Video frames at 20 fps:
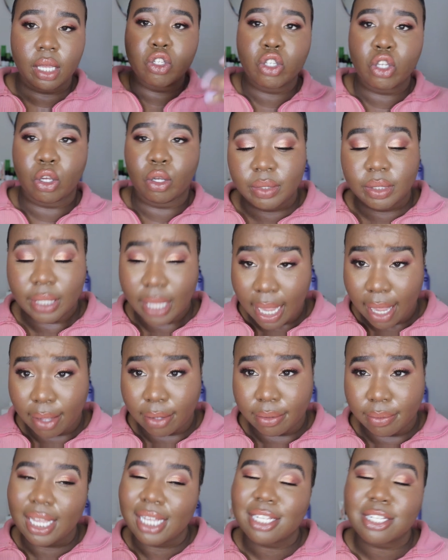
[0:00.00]
So
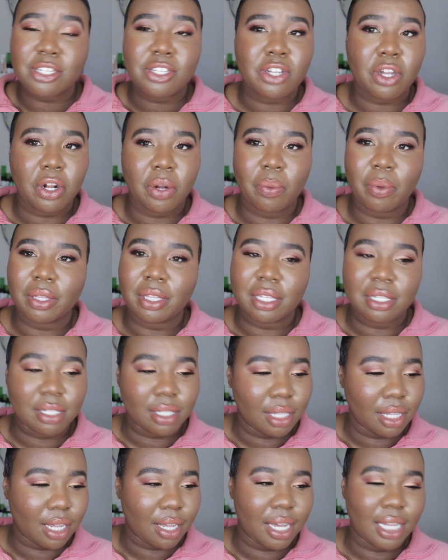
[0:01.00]
now let's get started with this
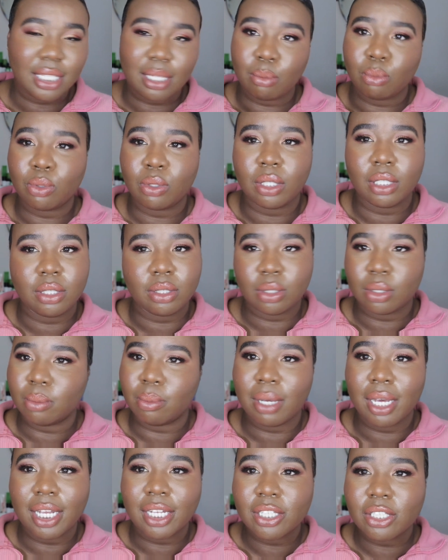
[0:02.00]
look because I'm doing too
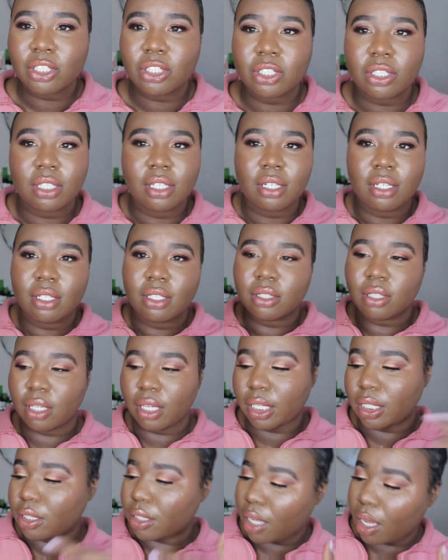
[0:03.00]
much, so
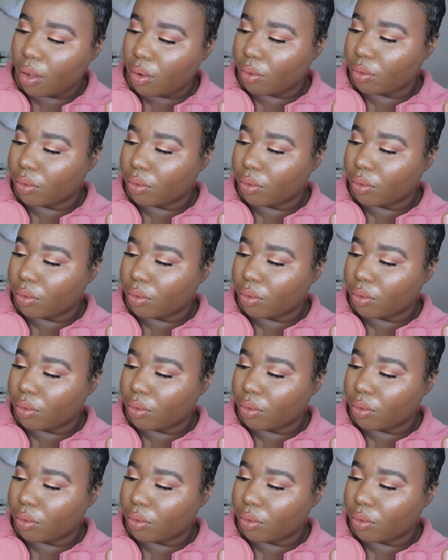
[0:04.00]
let's go.